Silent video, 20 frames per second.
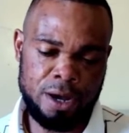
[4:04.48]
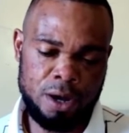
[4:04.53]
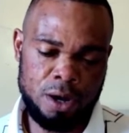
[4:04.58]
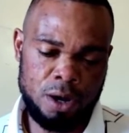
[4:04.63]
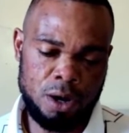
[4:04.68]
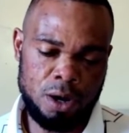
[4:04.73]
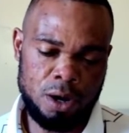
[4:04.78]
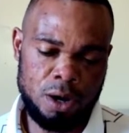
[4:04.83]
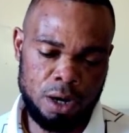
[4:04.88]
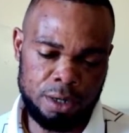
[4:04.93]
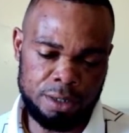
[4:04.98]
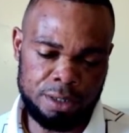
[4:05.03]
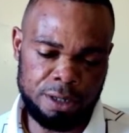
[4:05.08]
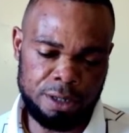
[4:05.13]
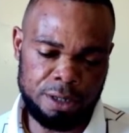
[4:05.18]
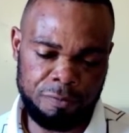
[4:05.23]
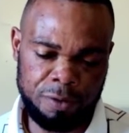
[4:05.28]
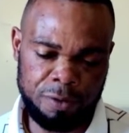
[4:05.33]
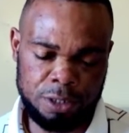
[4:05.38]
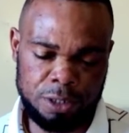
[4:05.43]

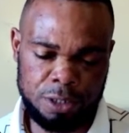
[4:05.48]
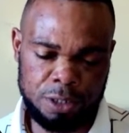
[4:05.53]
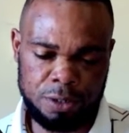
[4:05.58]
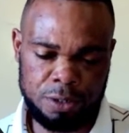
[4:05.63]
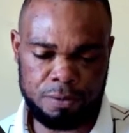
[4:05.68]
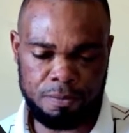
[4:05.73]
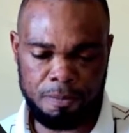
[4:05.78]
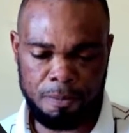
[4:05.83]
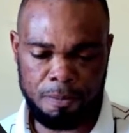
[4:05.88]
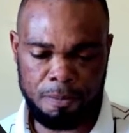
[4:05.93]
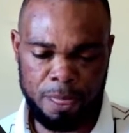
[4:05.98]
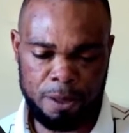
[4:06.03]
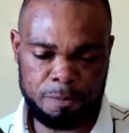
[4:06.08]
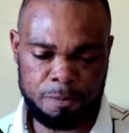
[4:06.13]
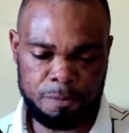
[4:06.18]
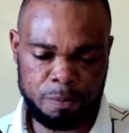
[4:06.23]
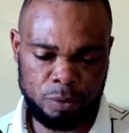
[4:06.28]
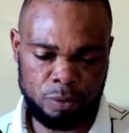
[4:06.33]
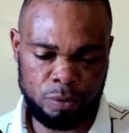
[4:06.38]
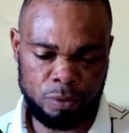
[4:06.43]
let's add
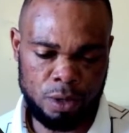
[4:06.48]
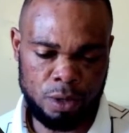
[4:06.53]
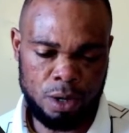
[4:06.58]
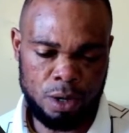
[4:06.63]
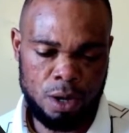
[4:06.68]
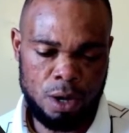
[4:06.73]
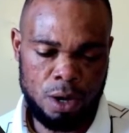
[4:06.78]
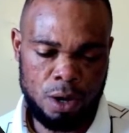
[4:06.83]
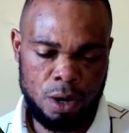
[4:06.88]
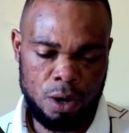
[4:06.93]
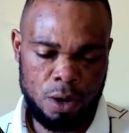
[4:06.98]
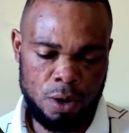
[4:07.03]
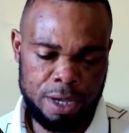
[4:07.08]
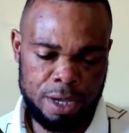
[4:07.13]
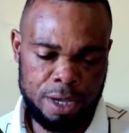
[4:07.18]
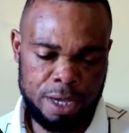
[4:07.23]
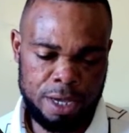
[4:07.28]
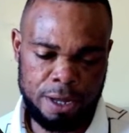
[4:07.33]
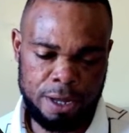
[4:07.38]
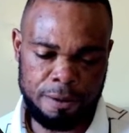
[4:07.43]
a
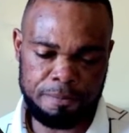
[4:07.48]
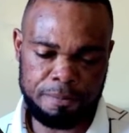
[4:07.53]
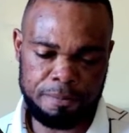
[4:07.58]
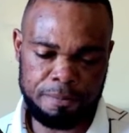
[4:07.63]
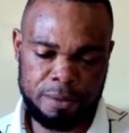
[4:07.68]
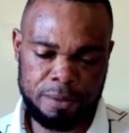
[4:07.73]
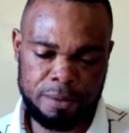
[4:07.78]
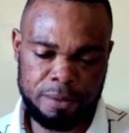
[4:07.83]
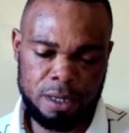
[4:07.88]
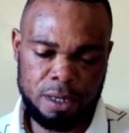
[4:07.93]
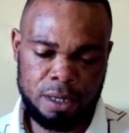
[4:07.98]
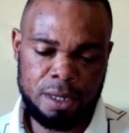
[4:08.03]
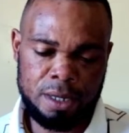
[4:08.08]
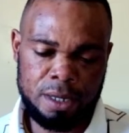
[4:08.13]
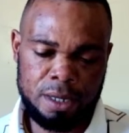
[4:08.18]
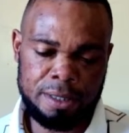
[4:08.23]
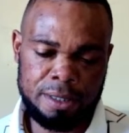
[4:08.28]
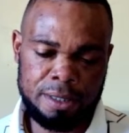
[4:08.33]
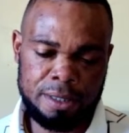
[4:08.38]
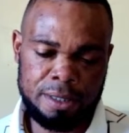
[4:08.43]
keyframe
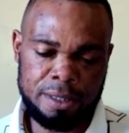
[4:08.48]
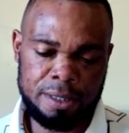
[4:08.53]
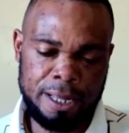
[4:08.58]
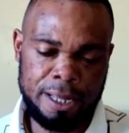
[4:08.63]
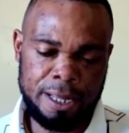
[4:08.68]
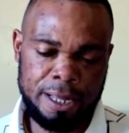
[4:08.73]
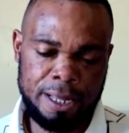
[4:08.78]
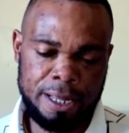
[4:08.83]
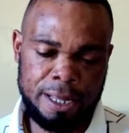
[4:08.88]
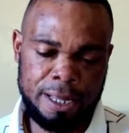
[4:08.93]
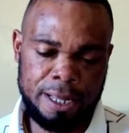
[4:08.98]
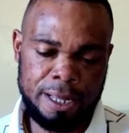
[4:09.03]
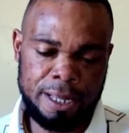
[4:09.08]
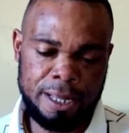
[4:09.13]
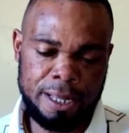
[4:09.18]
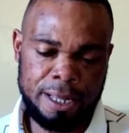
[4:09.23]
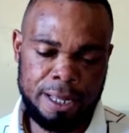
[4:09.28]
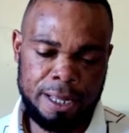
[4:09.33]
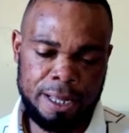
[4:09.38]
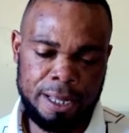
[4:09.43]

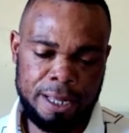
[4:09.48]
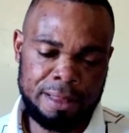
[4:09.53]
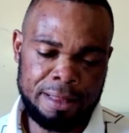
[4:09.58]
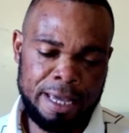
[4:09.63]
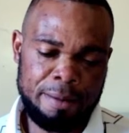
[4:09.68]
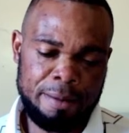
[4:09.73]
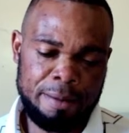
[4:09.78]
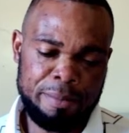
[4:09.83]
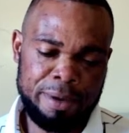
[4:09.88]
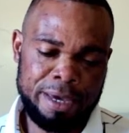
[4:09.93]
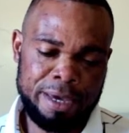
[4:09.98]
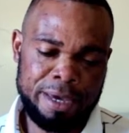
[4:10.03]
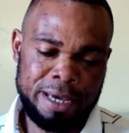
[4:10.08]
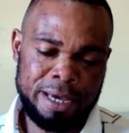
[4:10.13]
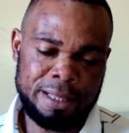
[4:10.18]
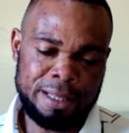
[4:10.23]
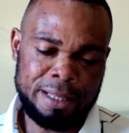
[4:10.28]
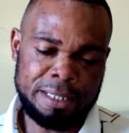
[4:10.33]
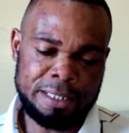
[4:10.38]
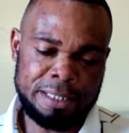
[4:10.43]

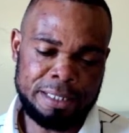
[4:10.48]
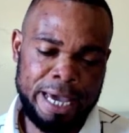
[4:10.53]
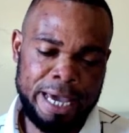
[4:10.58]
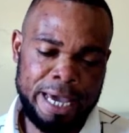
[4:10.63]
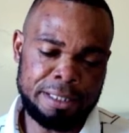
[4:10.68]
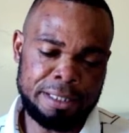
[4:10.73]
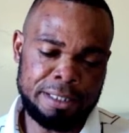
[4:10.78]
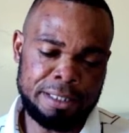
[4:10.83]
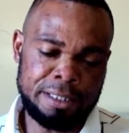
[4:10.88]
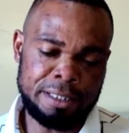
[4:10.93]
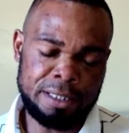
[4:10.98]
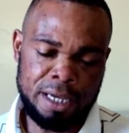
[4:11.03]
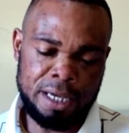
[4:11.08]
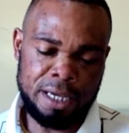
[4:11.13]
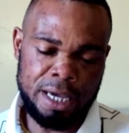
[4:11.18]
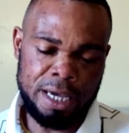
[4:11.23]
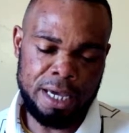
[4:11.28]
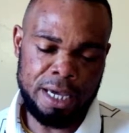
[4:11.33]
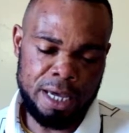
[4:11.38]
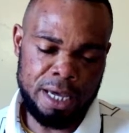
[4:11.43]
to this company
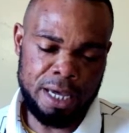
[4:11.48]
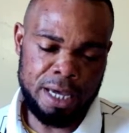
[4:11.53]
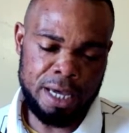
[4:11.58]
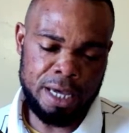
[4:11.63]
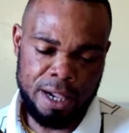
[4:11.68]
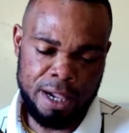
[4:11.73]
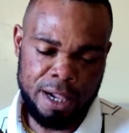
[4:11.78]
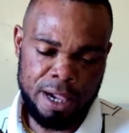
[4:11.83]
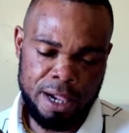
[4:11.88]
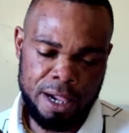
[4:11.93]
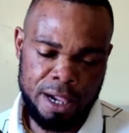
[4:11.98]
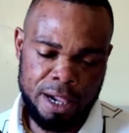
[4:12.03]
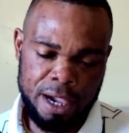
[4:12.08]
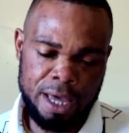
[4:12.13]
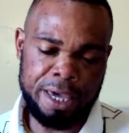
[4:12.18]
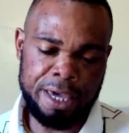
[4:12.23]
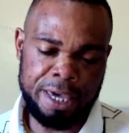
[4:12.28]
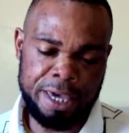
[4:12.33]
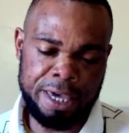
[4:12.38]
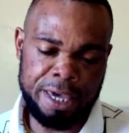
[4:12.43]
logo, to the
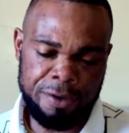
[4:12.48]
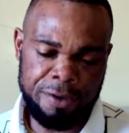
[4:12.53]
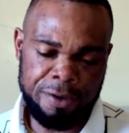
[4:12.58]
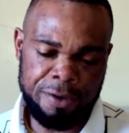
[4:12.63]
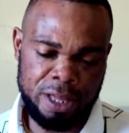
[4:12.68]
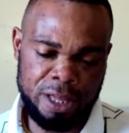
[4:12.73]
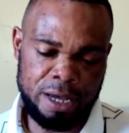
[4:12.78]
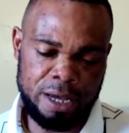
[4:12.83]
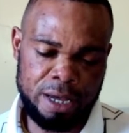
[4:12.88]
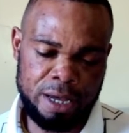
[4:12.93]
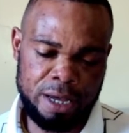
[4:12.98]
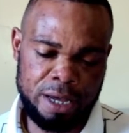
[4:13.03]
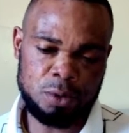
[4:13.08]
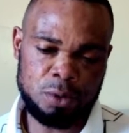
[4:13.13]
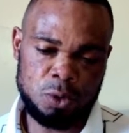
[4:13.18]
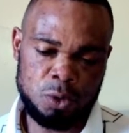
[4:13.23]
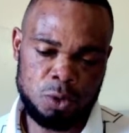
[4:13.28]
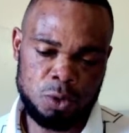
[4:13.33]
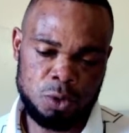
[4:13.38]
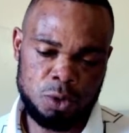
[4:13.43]
photo.
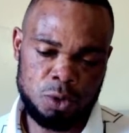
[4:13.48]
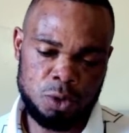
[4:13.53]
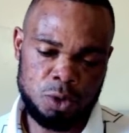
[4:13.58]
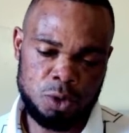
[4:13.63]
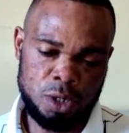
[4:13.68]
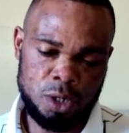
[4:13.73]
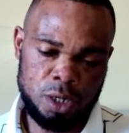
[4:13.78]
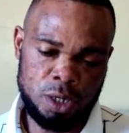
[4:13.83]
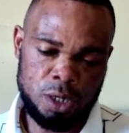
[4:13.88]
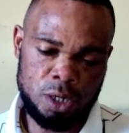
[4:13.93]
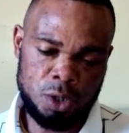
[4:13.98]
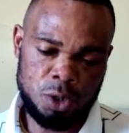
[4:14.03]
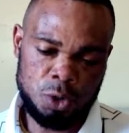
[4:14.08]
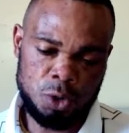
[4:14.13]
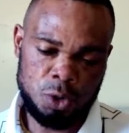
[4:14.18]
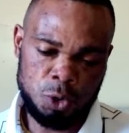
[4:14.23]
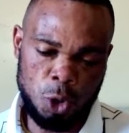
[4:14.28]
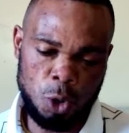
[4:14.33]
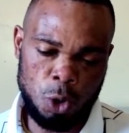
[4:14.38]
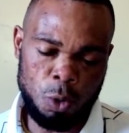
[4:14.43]
To do that,
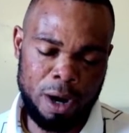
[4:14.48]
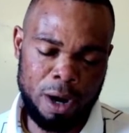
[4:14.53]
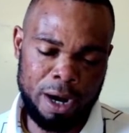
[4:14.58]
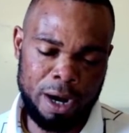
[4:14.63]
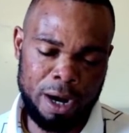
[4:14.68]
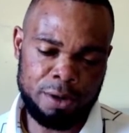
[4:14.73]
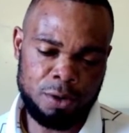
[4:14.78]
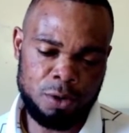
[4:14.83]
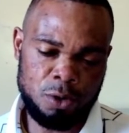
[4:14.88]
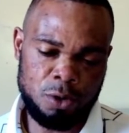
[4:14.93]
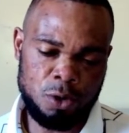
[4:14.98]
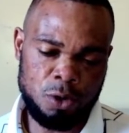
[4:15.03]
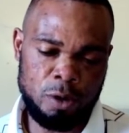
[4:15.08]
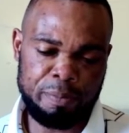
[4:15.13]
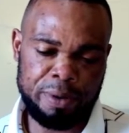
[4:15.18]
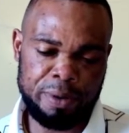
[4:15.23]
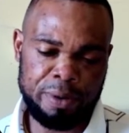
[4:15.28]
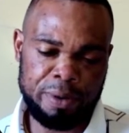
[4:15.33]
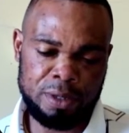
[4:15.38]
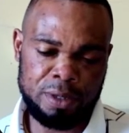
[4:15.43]
let
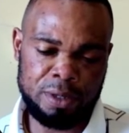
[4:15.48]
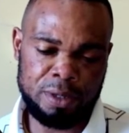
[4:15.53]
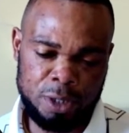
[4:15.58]
me